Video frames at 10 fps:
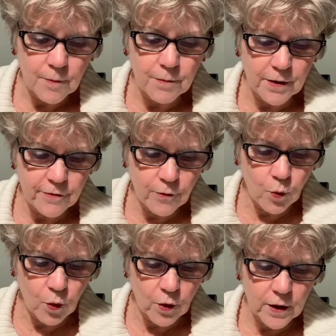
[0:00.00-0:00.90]

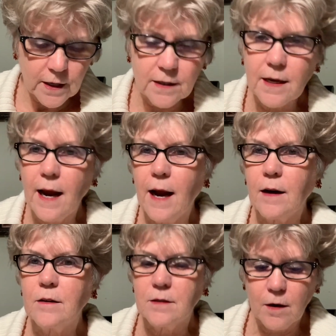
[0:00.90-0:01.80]
before his
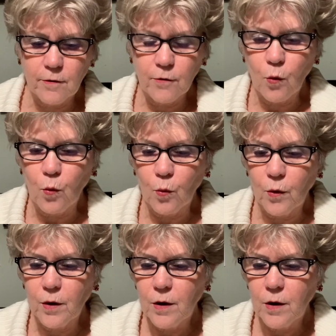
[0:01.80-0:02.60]
acts of old.